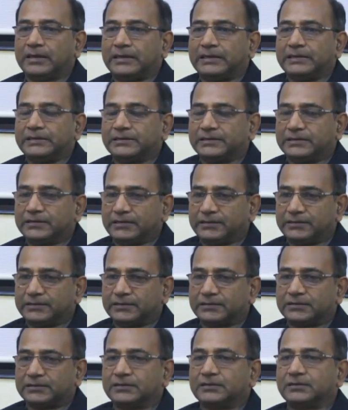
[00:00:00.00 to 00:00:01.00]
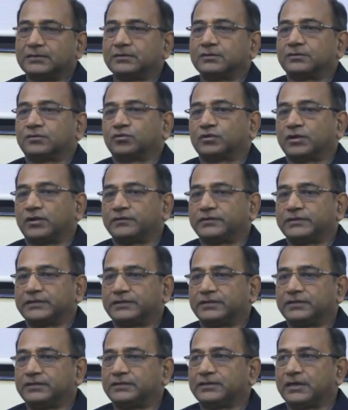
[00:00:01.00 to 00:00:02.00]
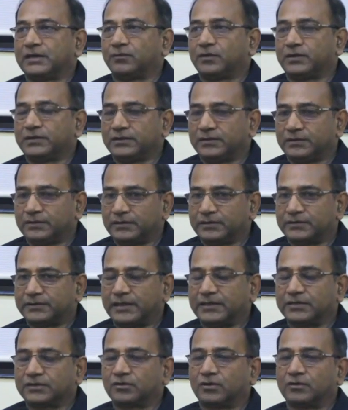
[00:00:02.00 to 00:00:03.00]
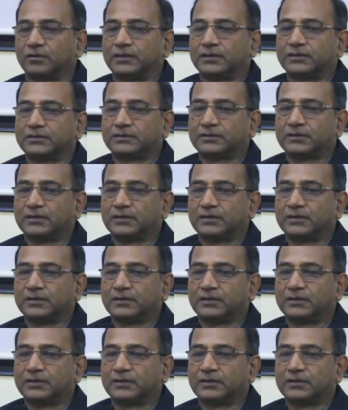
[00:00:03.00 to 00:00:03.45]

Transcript: he released it in 2016 January in Indian Science Congress,